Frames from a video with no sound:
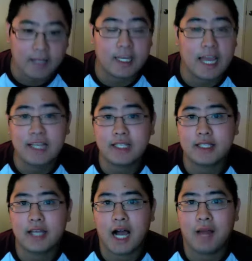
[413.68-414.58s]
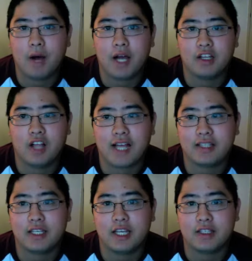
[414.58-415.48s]
guess the iPod
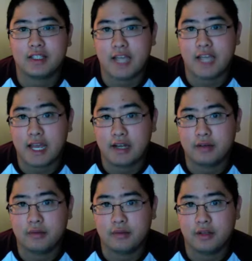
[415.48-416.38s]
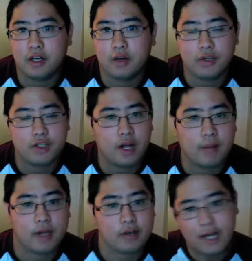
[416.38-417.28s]
Classic is dead. The original
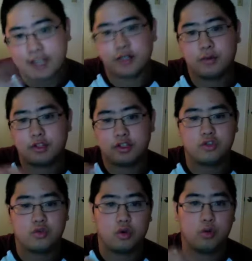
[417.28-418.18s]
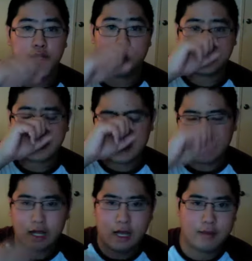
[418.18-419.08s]
iPod Classic with the scroll wheel,
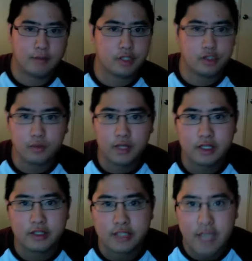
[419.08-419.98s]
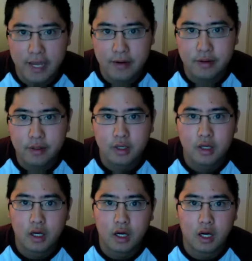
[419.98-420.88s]
etc. I'm assuming it's dead.
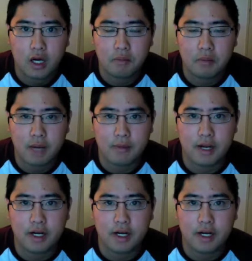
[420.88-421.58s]
I'm not